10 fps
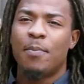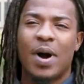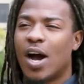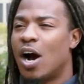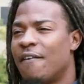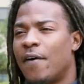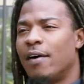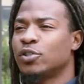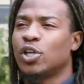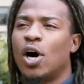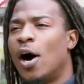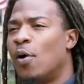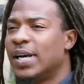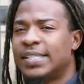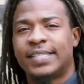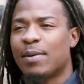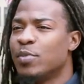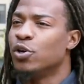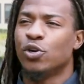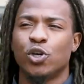My godfather used to always take me
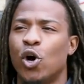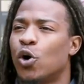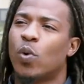to New York